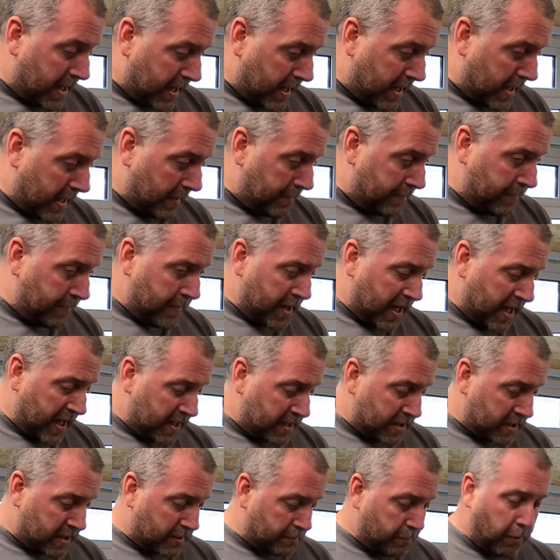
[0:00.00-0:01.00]
Um,
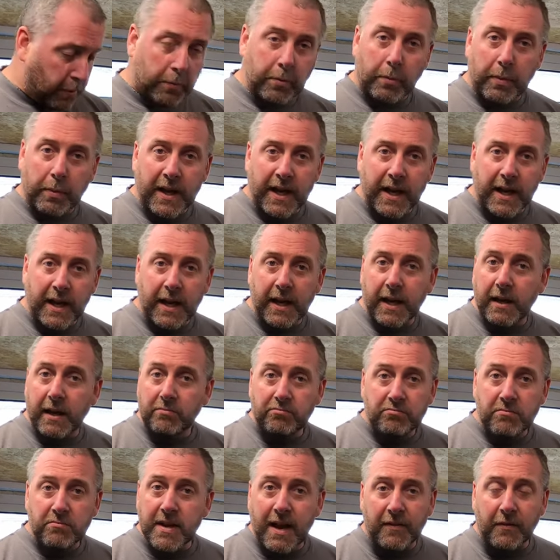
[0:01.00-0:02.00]
it's
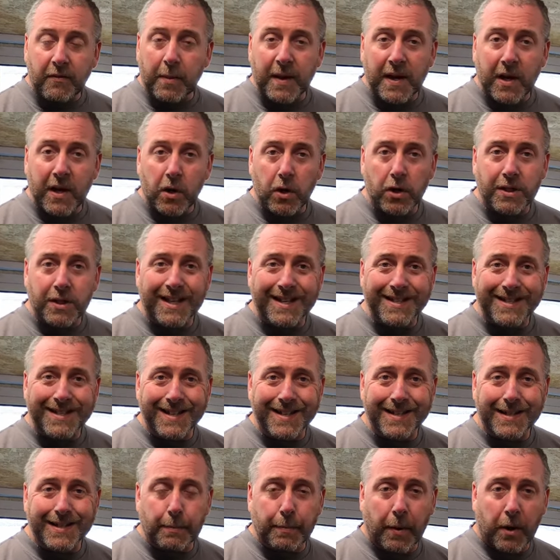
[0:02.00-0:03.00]
probably never been looked at
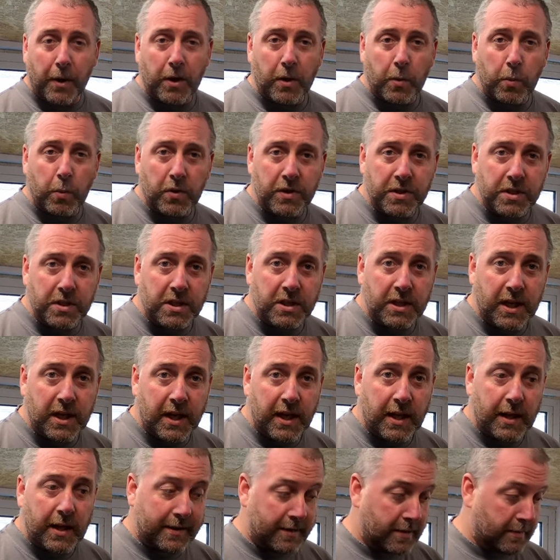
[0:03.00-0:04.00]
since the bike was
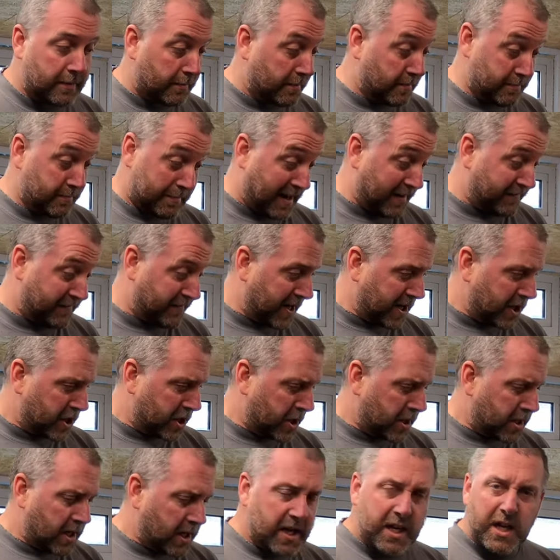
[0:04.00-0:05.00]
uh,
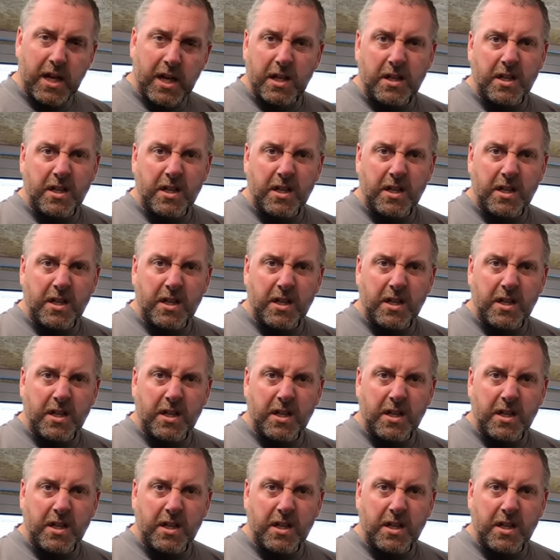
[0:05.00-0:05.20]
manufactured,